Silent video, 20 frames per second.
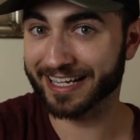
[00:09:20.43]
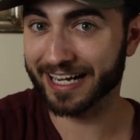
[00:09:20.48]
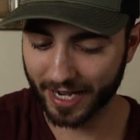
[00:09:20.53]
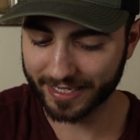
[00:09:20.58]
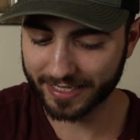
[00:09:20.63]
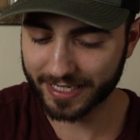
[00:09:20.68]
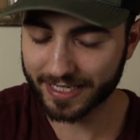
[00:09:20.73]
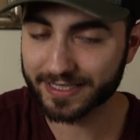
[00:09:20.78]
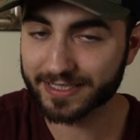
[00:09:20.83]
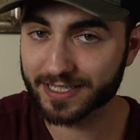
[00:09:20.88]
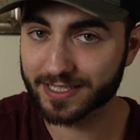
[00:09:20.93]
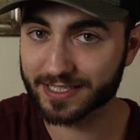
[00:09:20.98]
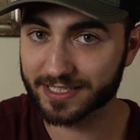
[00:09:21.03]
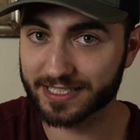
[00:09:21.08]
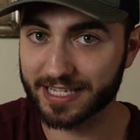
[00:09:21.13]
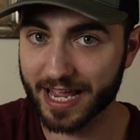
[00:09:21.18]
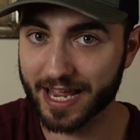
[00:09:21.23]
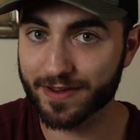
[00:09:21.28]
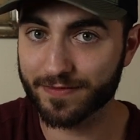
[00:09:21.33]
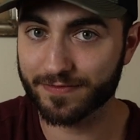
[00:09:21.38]
I need to
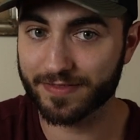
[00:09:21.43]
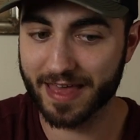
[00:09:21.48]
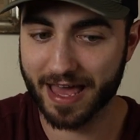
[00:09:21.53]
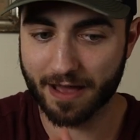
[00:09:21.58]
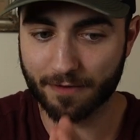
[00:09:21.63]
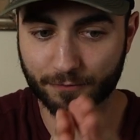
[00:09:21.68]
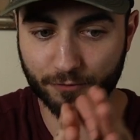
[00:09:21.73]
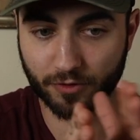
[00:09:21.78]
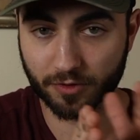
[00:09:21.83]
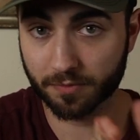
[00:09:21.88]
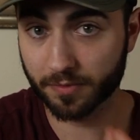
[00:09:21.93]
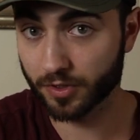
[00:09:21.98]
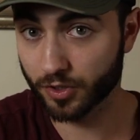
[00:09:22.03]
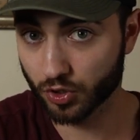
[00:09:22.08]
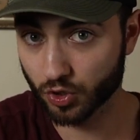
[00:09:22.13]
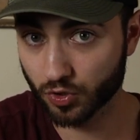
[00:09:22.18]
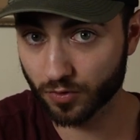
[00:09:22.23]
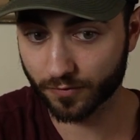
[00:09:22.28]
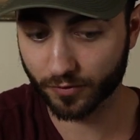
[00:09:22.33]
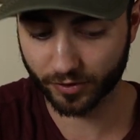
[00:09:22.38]
save that for a
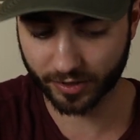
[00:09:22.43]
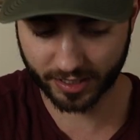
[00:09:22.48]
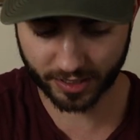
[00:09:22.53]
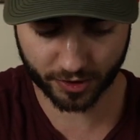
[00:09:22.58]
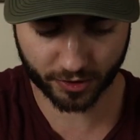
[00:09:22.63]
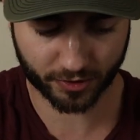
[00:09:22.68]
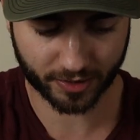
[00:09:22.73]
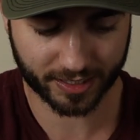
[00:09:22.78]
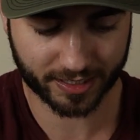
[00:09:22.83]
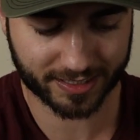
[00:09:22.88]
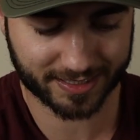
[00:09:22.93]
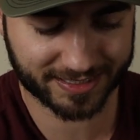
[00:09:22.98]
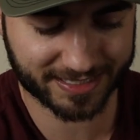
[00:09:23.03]
maneuver here in a